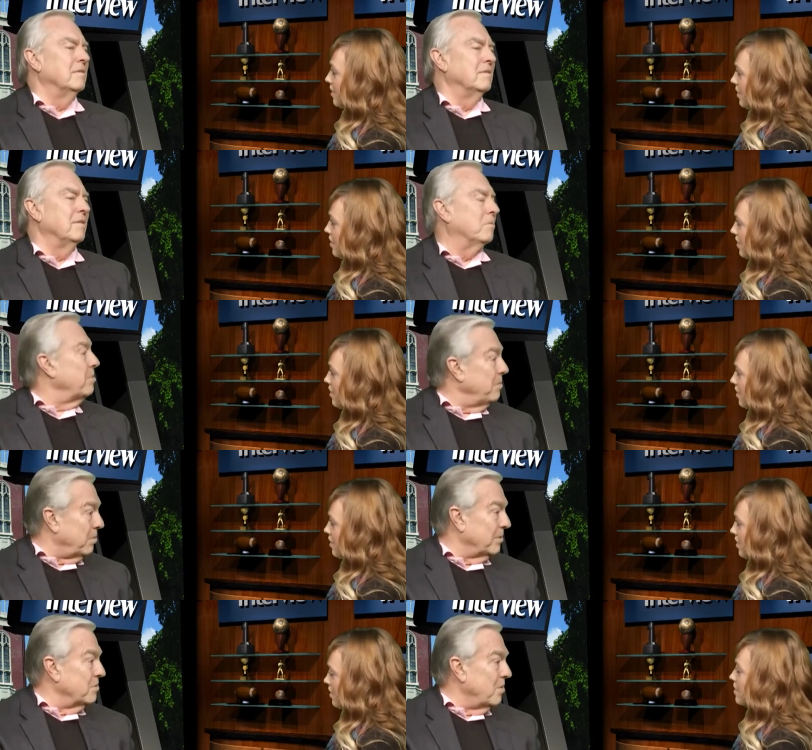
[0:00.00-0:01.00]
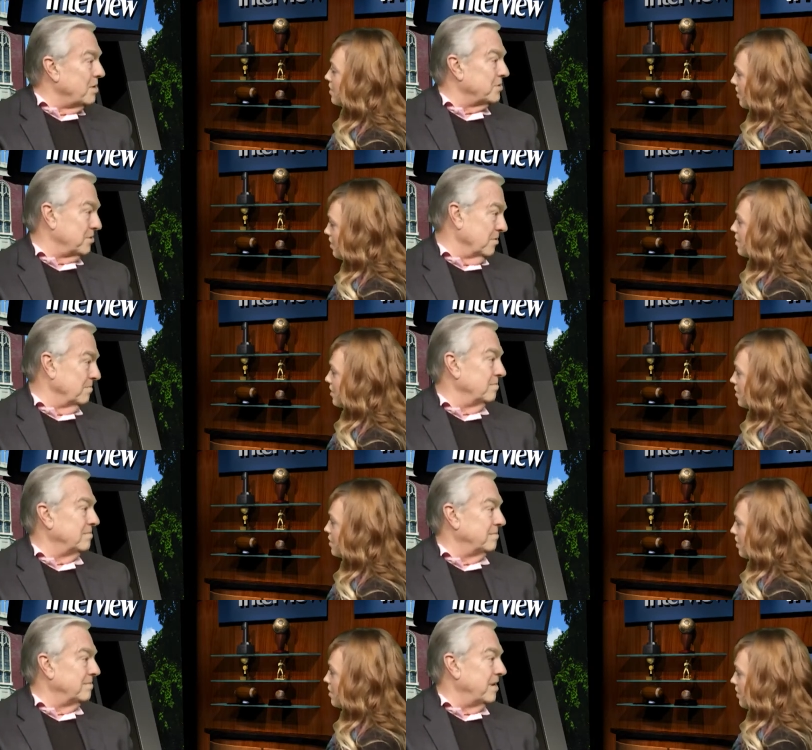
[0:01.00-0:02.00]
Speaker 1: the people who also
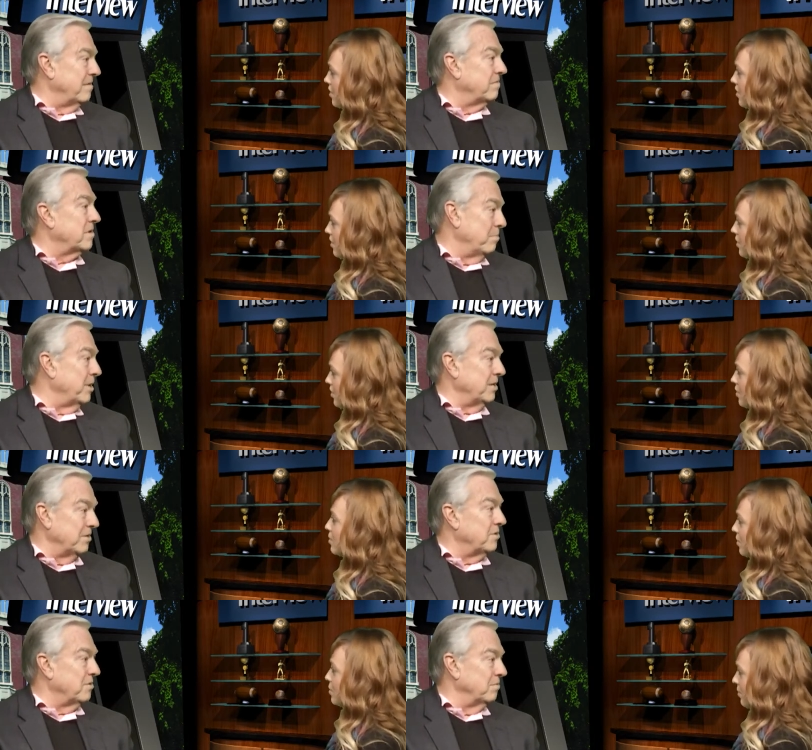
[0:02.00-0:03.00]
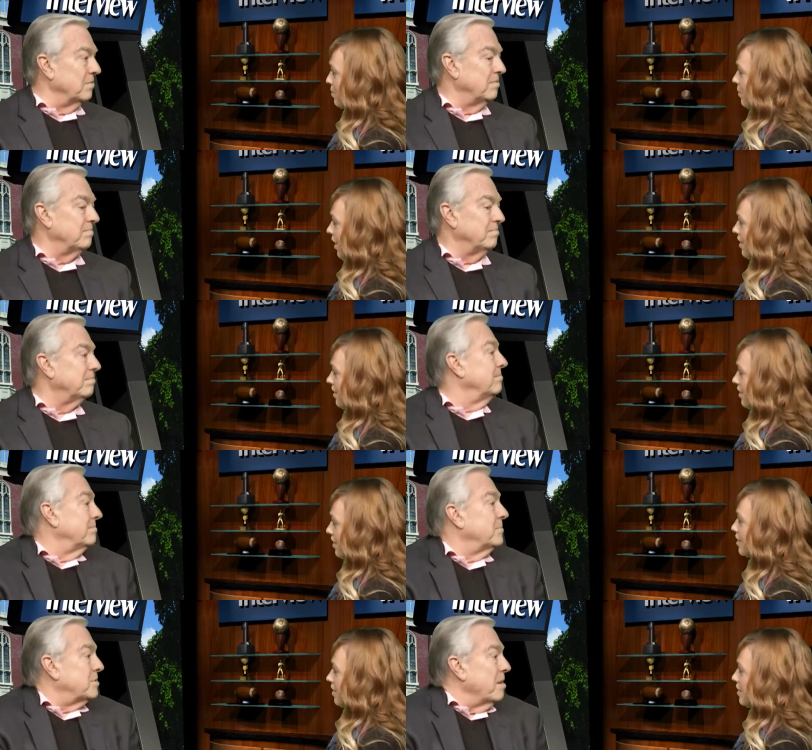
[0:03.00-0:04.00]
have committed to
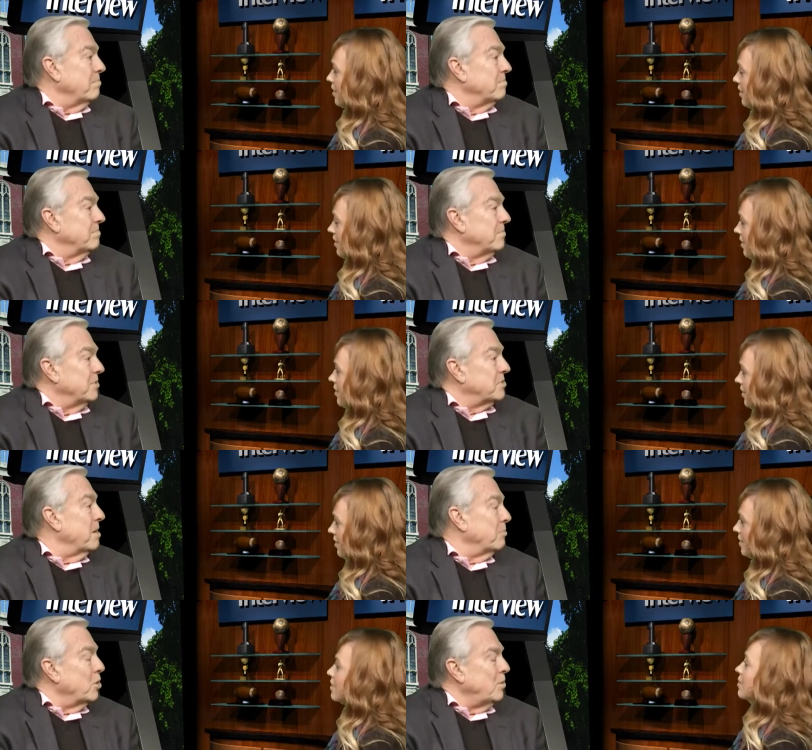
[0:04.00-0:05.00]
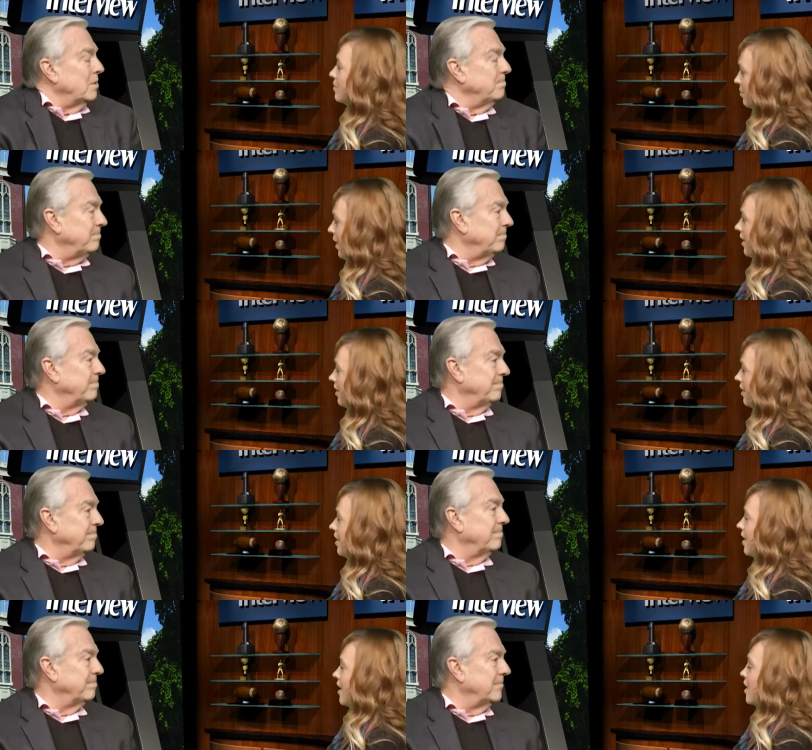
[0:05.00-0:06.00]
same the same goal. Right.
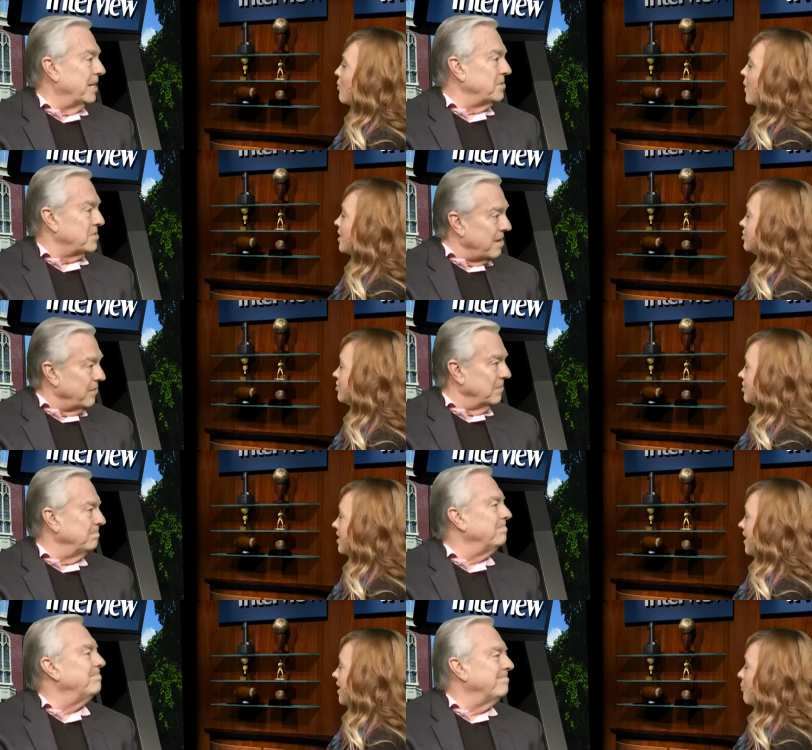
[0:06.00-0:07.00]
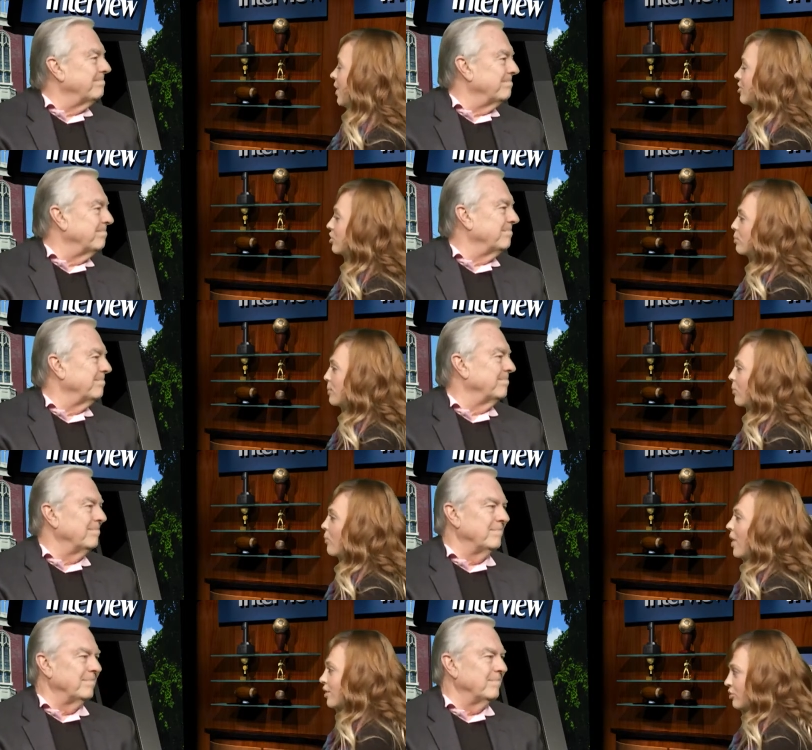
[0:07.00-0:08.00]
Speaker 2: And Let's save it. And why should people
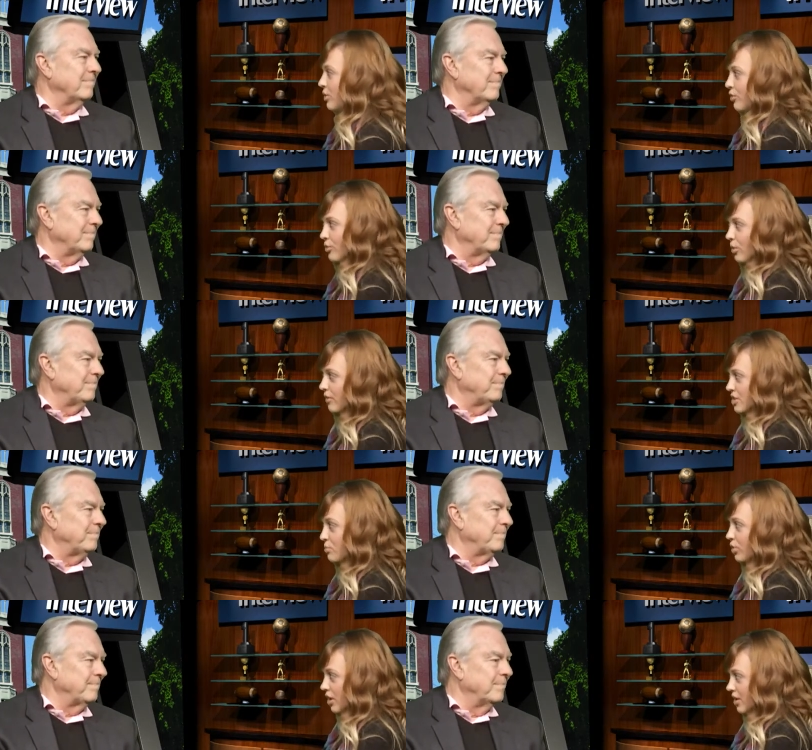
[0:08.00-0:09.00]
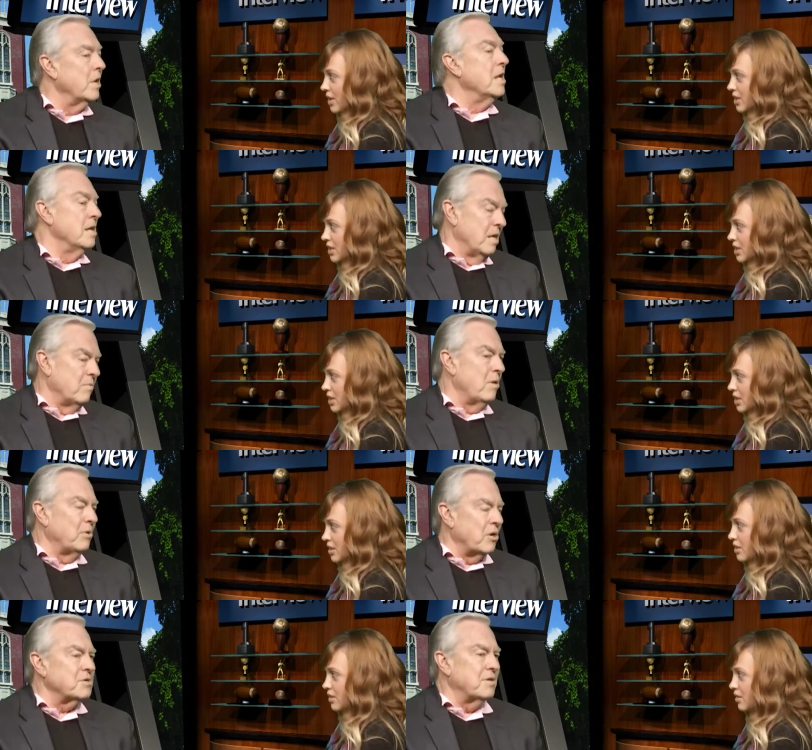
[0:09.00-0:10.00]
want to restore these prairies?
Speaker 1: Well,
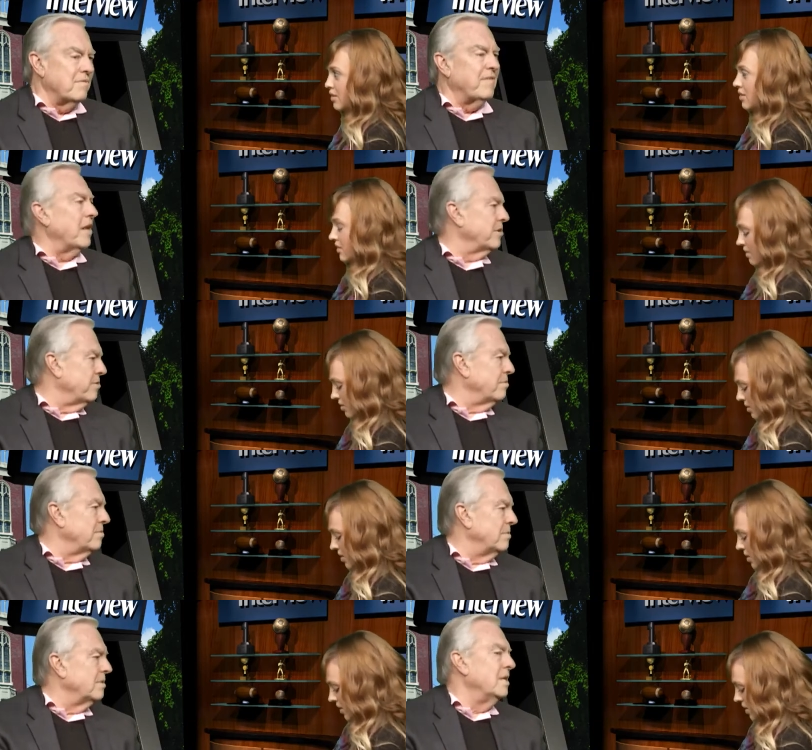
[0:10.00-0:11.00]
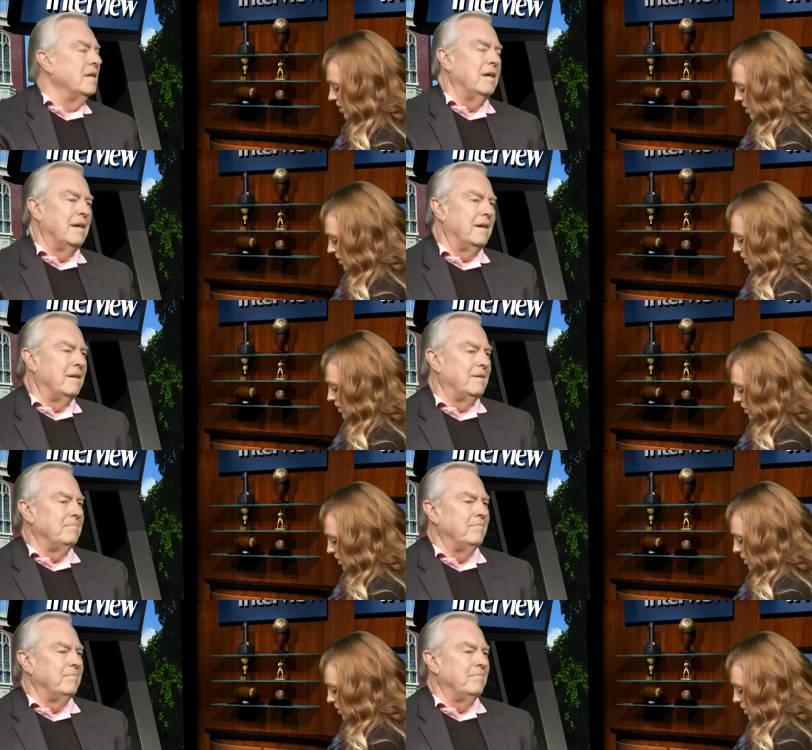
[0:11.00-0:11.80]
because of the value um,